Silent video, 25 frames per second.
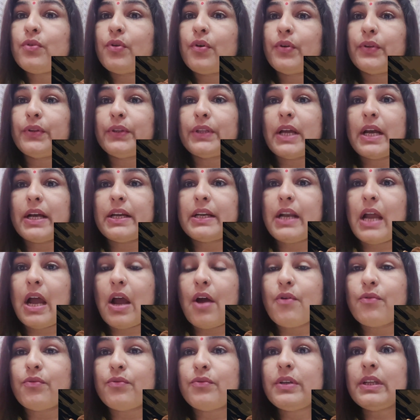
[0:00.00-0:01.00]
on the
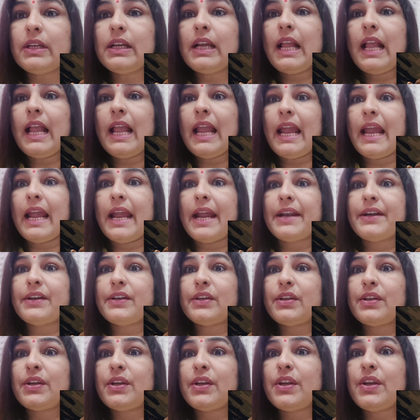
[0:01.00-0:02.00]
ground and
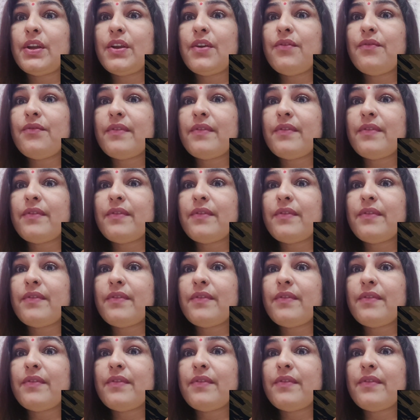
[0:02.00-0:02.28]
he